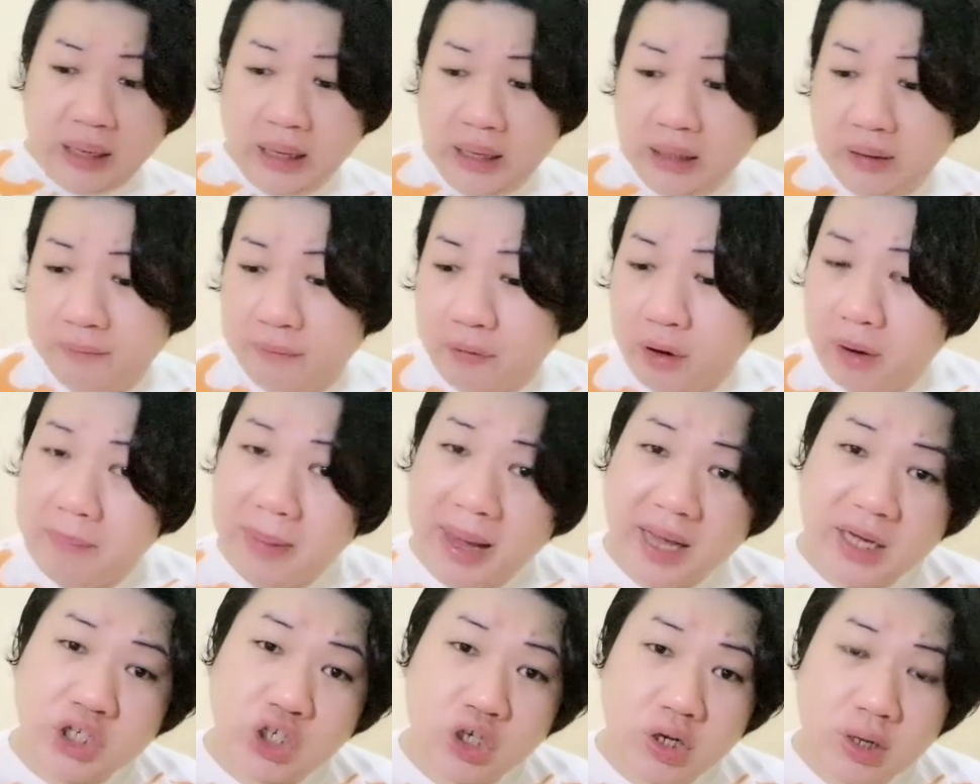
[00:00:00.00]

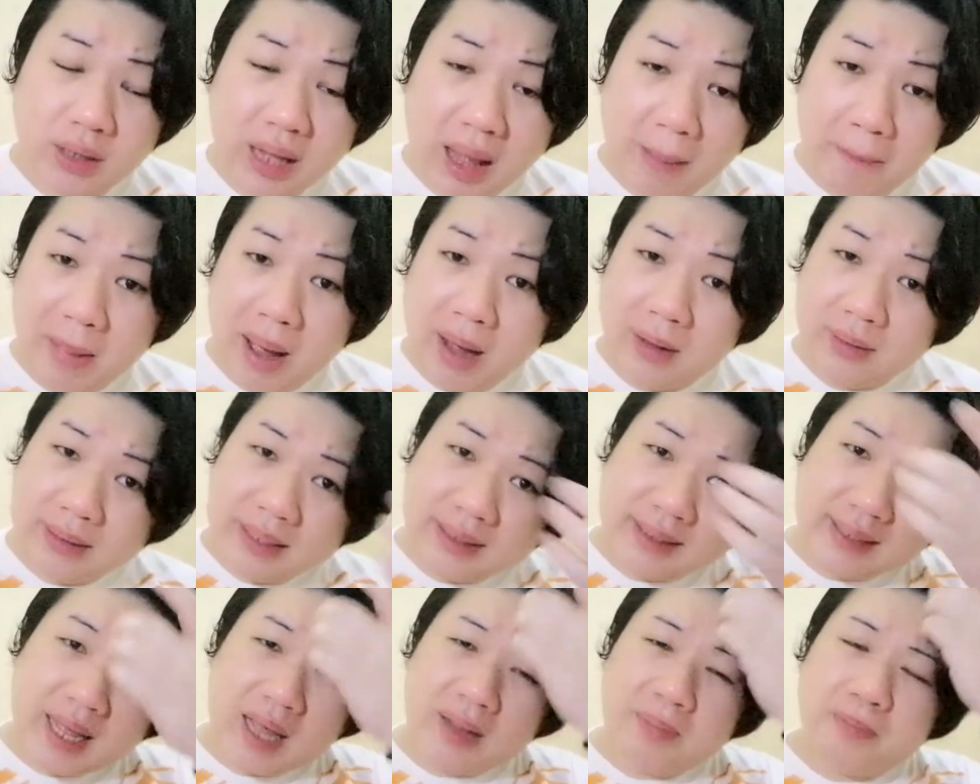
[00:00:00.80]
information about
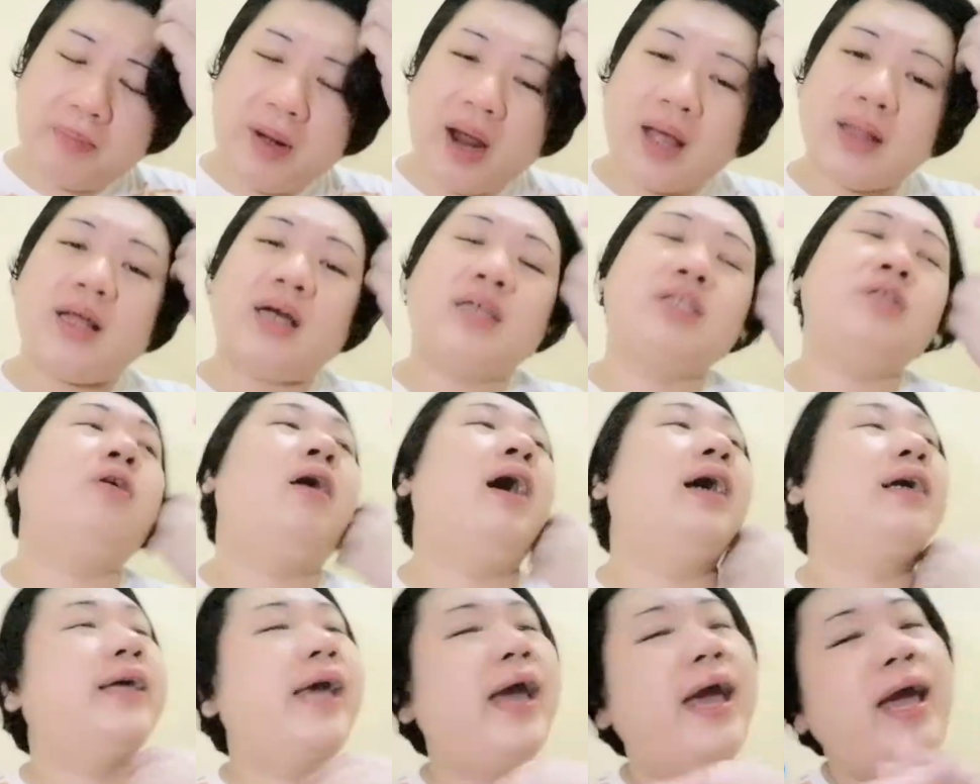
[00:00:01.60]
the said product.
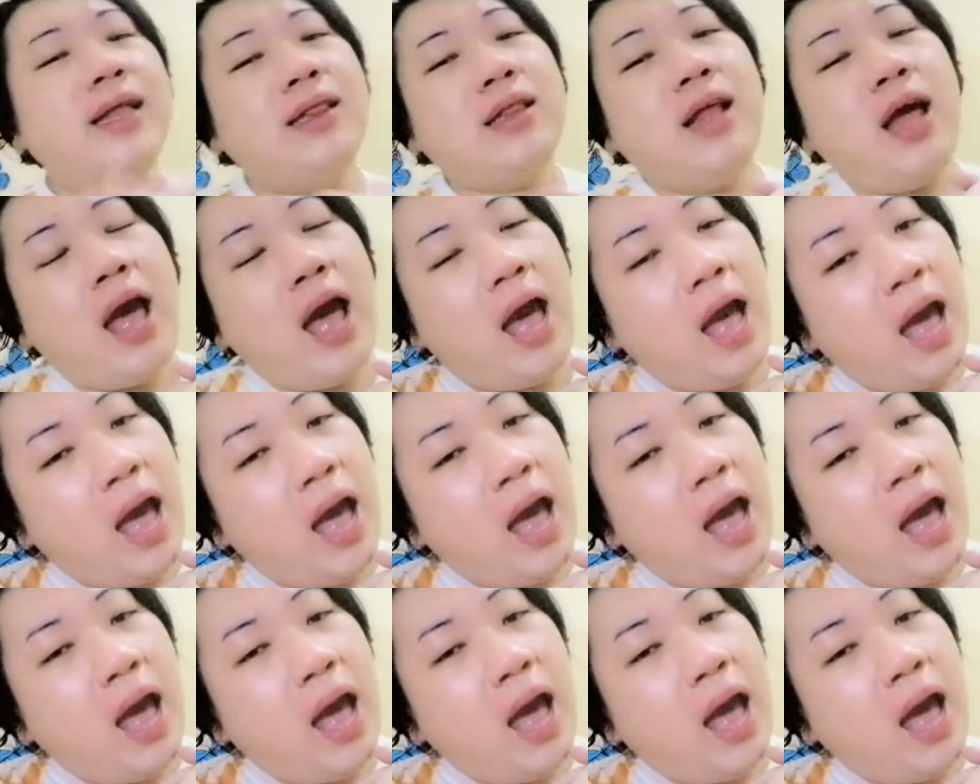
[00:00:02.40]
So again,